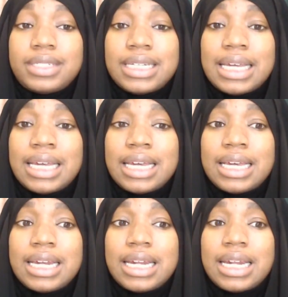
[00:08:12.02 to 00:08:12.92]

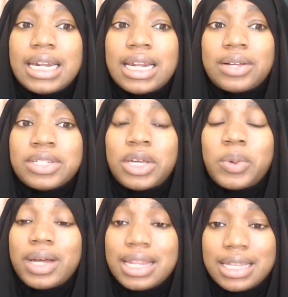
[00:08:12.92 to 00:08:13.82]
And I'll tell you
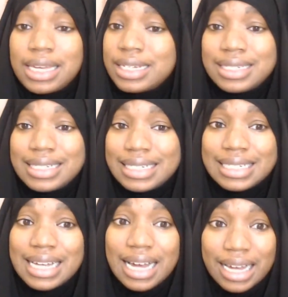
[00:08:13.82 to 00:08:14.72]
one thing, she didn't
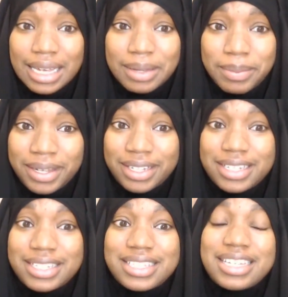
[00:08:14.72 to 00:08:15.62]
lie,
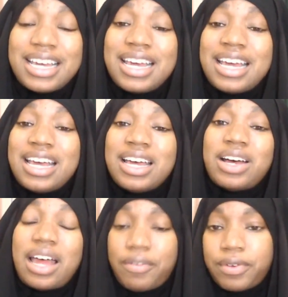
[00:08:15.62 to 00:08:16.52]
because
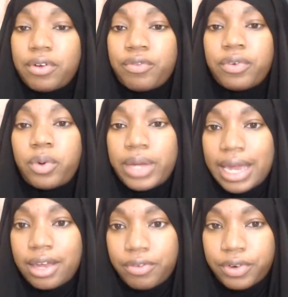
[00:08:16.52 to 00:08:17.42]
I felt okay
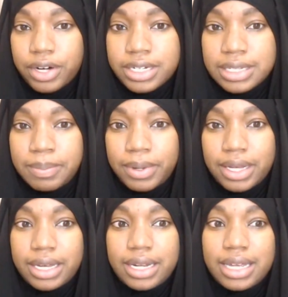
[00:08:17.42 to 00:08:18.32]
at first,
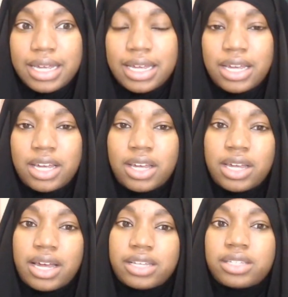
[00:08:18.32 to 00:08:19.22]
but
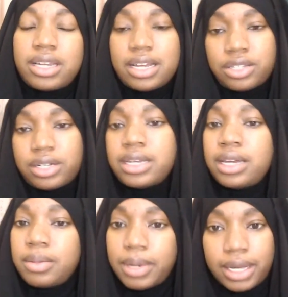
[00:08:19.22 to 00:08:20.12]
I started taking the
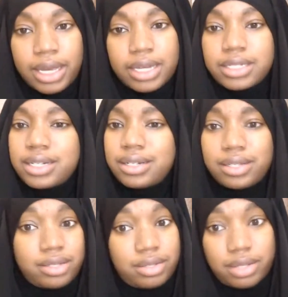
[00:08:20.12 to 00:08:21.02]
medication
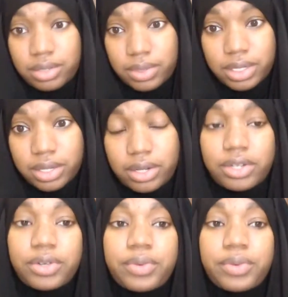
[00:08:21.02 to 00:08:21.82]
because that's what they tell you to do.